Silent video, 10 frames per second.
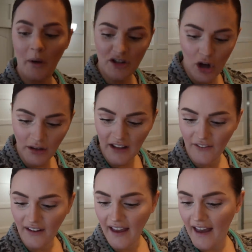Which,
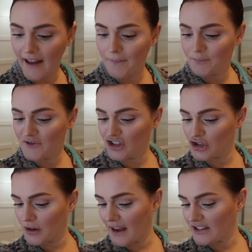Olivia, did
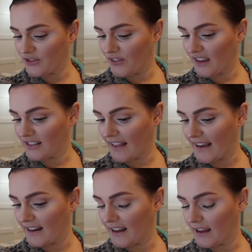you guys feed
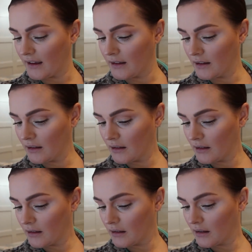Lady?
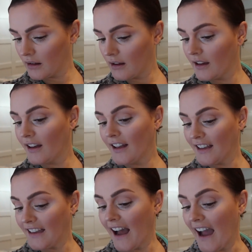No.
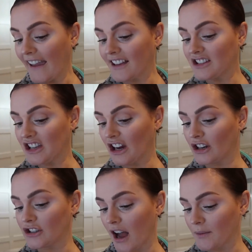Yeah, I can see
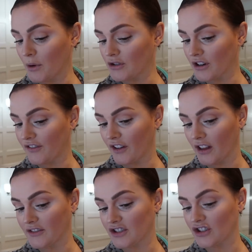her dog bowls are full
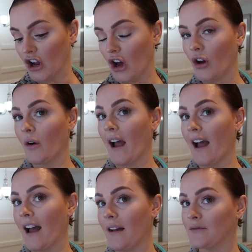of snow.
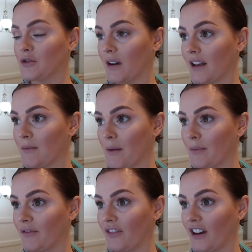Um, do you want to come up
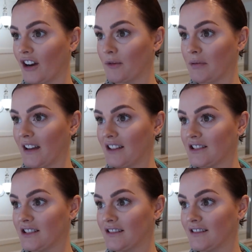and feed her,
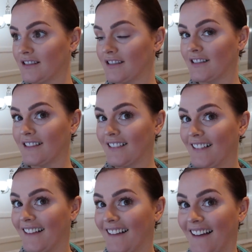please?
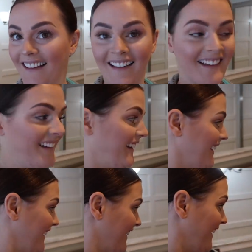Yes,
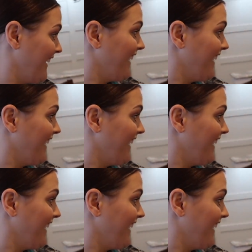got to.